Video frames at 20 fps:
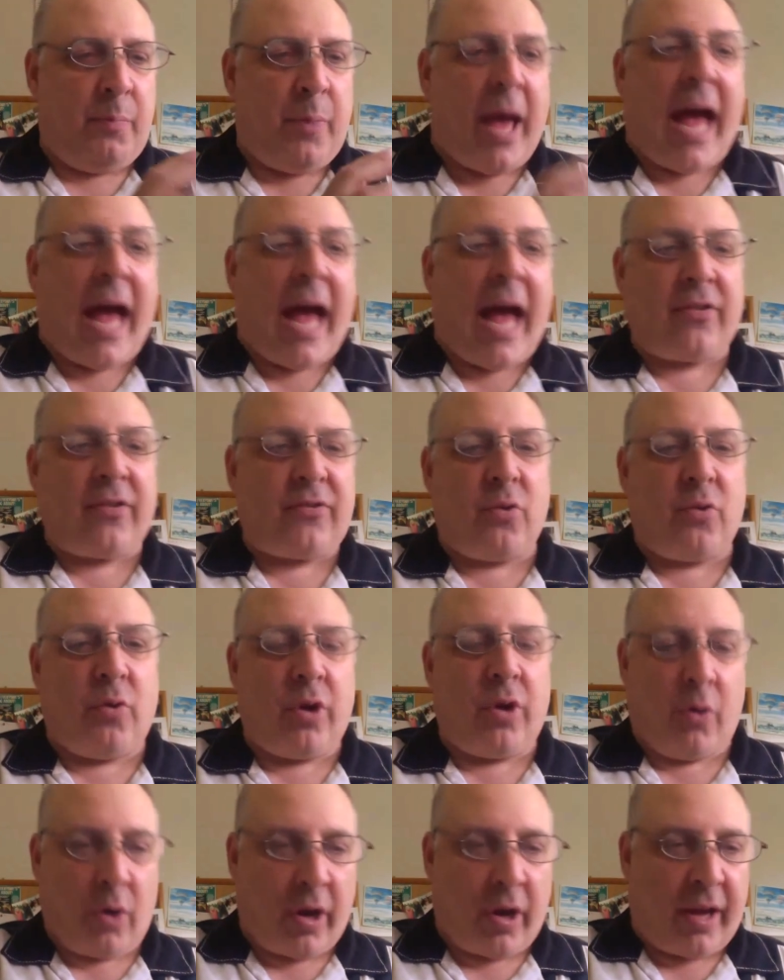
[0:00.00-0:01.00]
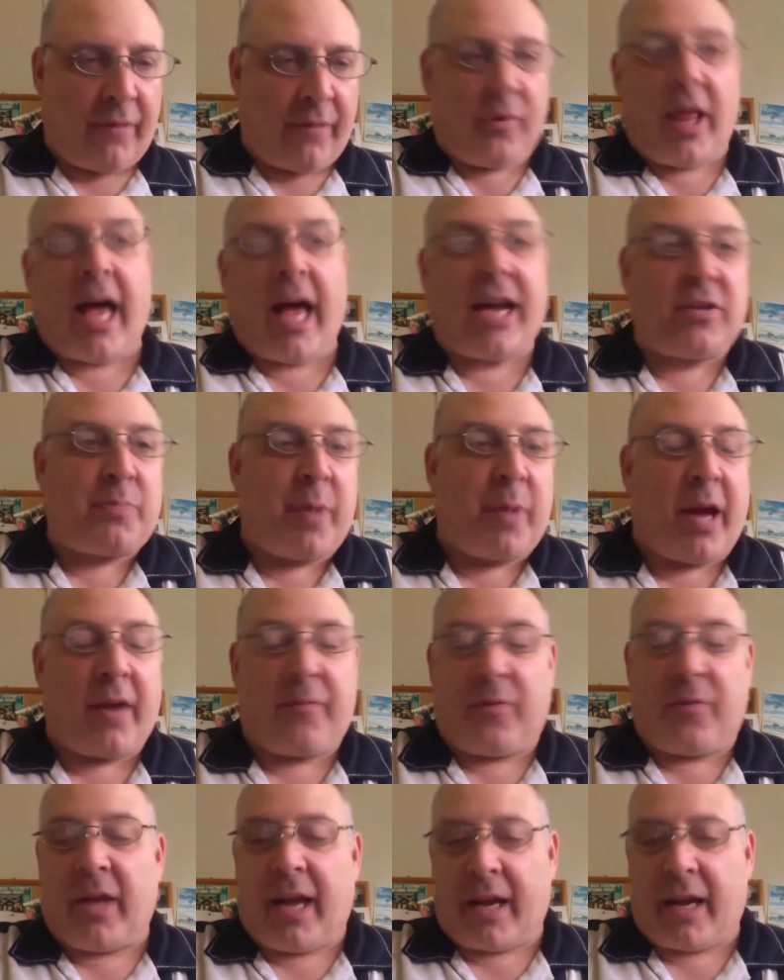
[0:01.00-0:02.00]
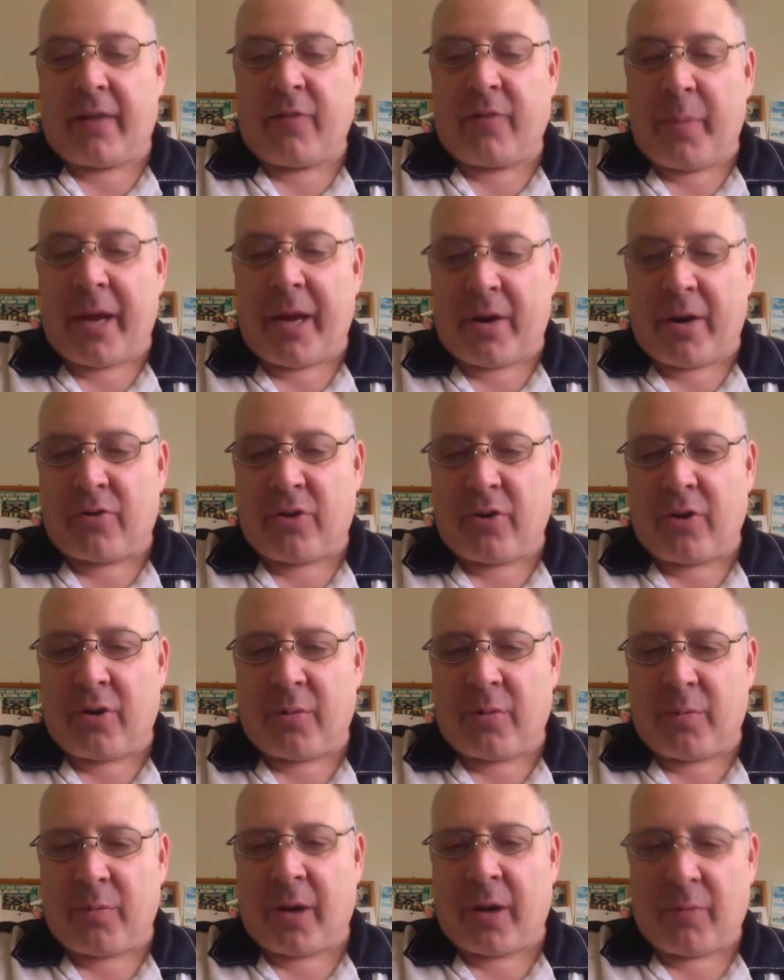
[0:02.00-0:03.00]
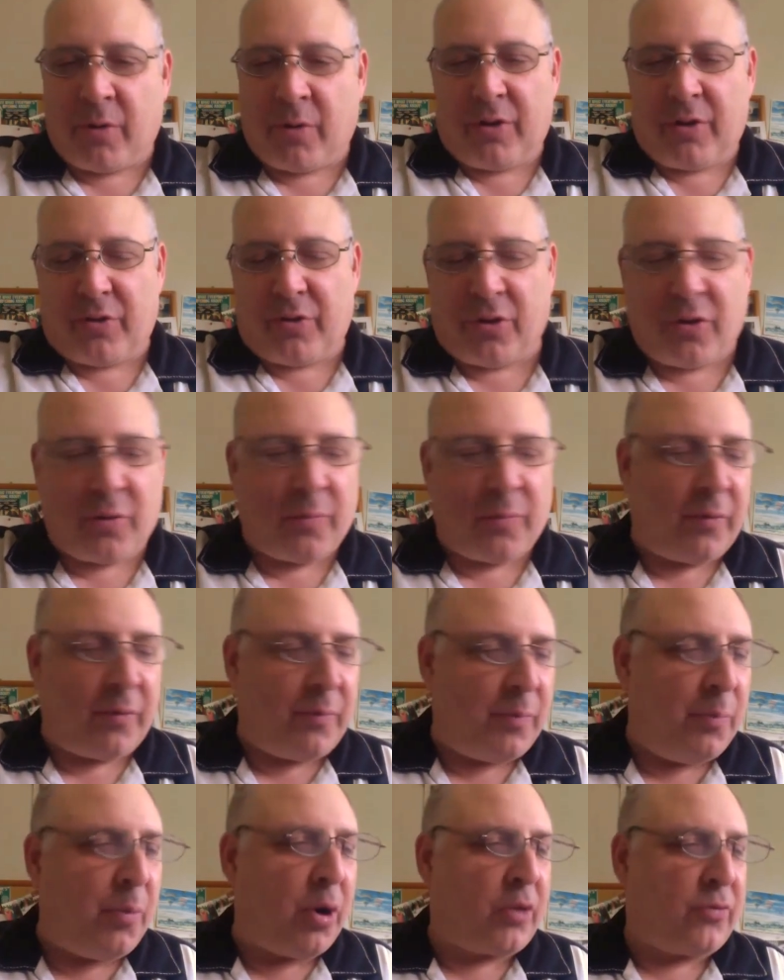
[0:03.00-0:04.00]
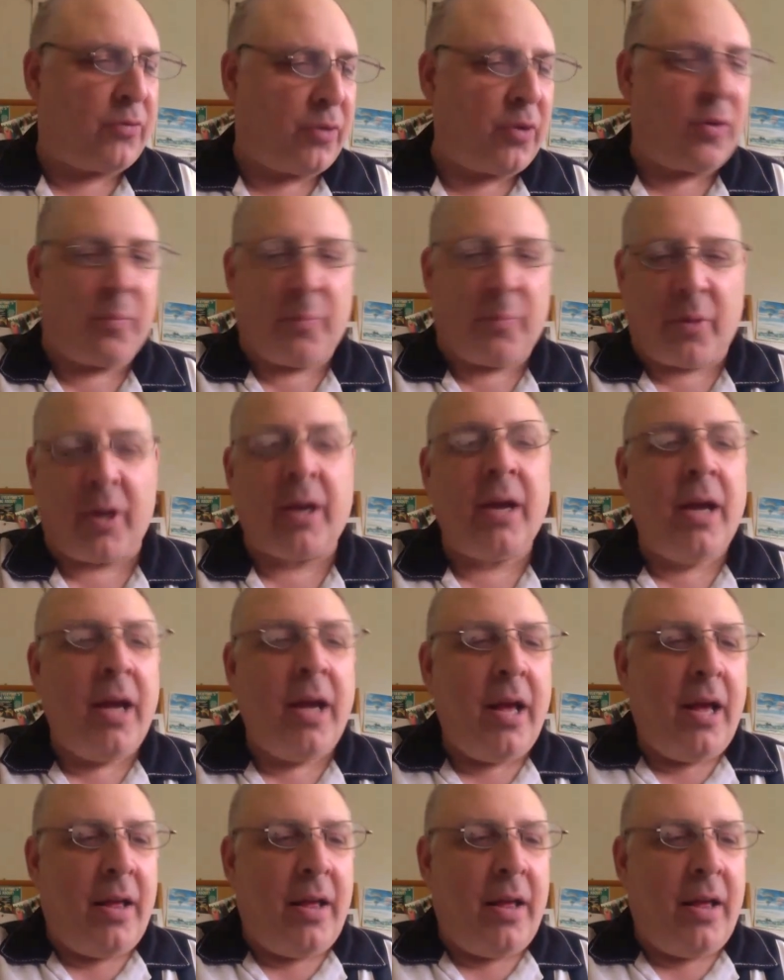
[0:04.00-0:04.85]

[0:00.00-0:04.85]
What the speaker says: backstory or a flashback, for lack of a better term, not really a term, a book term, but